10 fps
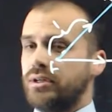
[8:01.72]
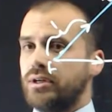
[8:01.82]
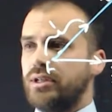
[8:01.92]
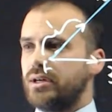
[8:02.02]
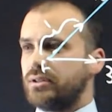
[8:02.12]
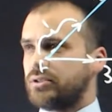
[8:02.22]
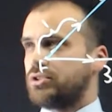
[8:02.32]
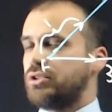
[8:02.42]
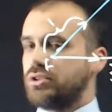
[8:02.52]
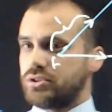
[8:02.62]
Now,
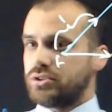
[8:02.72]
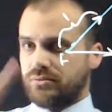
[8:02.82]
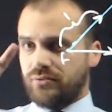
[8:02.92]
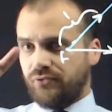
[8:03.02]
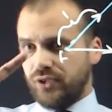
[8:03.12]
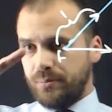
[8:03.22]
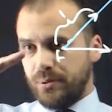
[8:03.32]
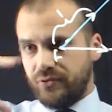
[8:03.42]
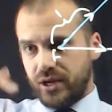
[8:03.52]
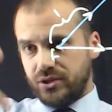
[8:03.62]
to flip a
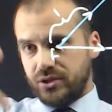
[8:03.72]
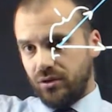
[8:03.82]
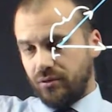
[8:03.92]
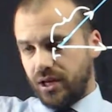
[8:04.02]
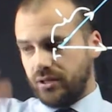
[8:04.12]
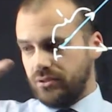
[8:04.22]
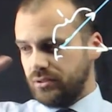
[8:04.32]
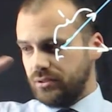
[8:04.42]
vector around,